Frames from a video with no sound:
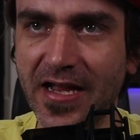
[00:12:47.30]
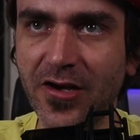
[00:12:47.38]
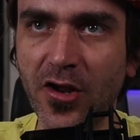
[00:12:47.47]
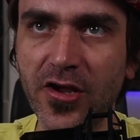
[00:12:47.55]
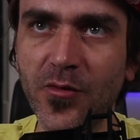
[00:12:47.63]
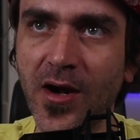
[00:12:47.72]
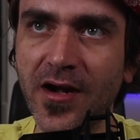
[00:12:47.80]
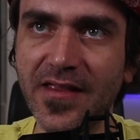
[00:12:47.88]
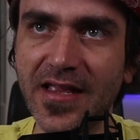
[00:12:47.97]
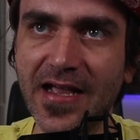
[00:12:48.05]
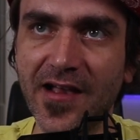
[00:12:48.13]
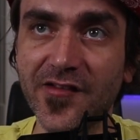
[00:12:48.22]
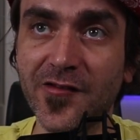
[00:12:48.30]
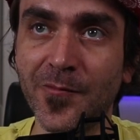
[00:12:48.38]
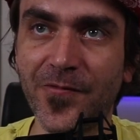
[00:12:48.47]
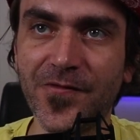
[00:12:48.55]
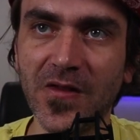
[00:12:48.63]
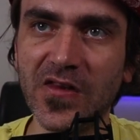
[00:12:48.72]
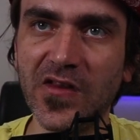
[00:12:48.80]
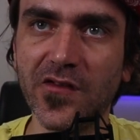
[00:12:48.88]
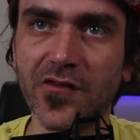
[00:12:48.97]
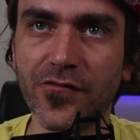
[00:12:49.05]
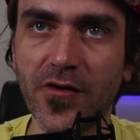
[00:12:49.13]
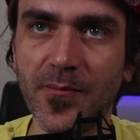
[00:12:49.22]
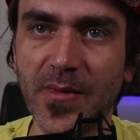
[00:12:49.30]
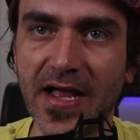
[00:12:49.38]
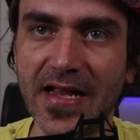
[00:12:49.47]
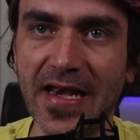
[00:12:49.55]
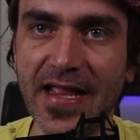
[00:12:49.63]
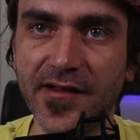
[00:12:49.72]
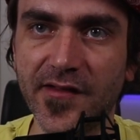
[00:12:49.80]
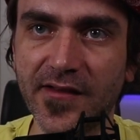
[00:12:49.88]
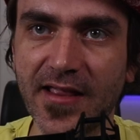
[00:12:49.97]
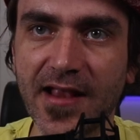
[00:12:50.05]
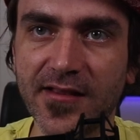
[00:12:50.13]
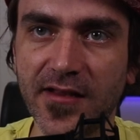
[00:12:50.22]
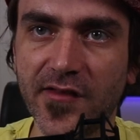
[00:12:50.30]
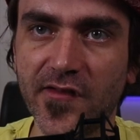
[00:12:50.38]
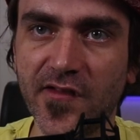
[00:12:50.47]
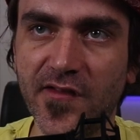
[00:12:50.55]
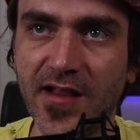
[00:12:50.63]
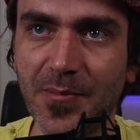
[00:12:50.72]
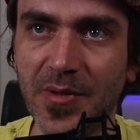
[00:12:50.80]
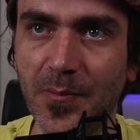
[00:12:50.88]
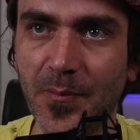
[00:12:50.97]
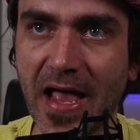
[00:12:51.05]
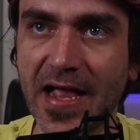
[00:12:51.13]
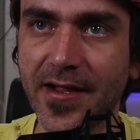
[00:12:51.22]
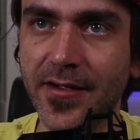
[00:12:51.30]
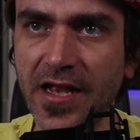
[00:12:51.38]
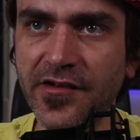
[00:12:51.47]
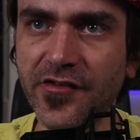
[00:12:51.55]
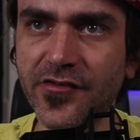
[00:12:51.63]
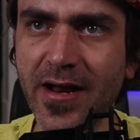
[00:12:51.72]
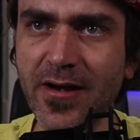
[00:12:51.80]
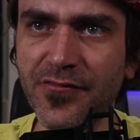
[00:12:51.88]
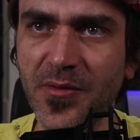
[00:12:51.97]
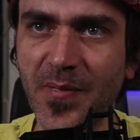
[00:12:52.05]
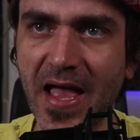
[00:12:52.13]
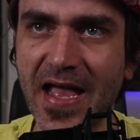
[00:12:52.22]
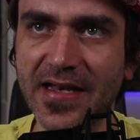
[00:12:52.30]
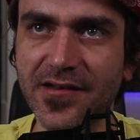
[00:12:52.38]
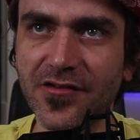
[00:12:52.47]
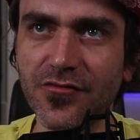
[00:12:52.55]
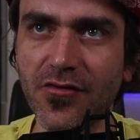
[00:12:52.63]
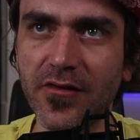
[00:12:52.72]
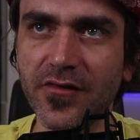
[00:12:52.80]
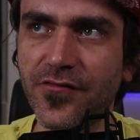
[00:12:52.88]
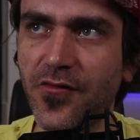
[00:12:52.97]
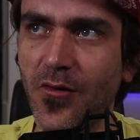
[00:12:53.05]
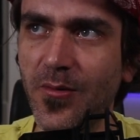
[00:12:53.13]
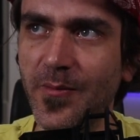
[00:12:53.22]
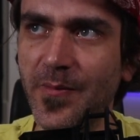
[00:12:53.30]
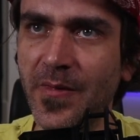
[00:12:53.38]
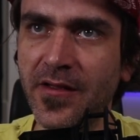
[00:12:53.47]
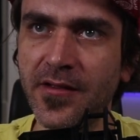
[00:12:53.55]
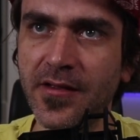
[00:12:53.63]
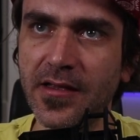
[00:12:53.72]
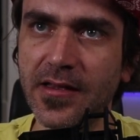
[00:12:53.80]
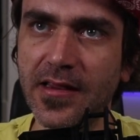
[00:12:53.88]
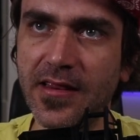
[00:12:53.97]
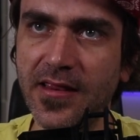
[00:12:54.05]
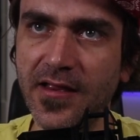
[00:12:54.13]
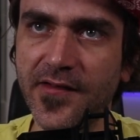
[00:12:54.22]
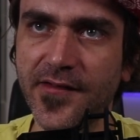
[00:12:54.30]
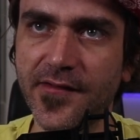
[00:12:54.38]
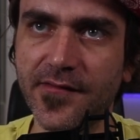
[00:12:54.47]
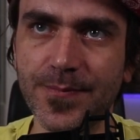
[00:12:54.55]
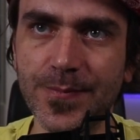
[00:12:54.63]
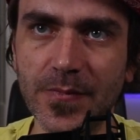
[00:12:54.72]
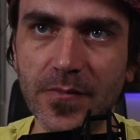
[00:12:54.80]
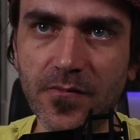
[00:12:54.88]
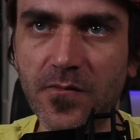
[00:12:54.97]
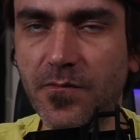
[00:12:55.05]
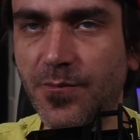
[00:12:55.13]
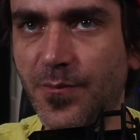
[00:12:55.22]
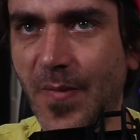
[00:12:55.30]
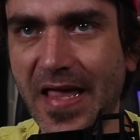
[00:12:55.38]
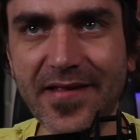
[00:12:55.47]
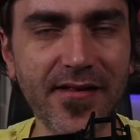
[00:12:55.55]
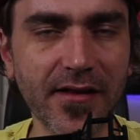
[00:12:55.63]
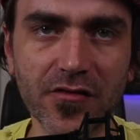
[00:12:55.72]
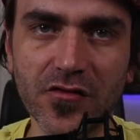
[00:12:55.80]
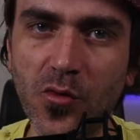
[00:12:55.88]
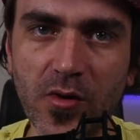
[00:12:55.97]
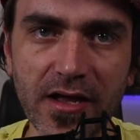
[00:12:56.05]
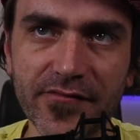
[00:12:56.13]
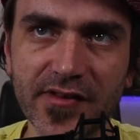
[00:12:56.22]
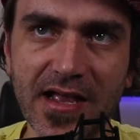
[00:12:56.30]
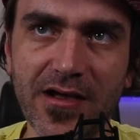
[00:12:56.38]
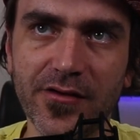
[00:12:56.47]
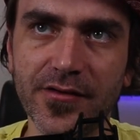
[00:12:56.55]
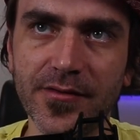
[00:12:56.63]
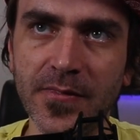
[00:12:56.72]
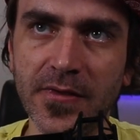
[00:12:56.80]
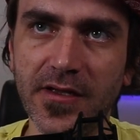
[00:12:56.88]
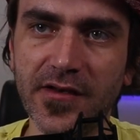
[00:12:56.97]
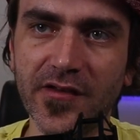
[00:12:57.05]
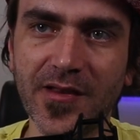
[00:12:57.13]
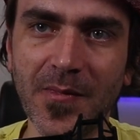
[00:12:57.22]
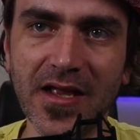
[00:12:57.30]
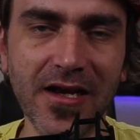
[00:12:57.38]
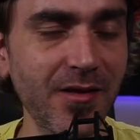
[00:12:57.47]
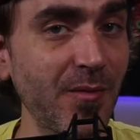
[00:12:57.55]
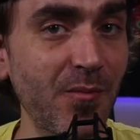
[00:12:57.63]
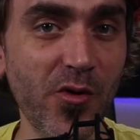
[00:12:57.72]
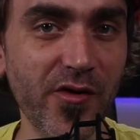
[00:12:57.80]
can load one of the custom filters from my latest Catalyst Snap Heap pack, and just straight off the bat, transform this basic sawwave sound into something a little bit more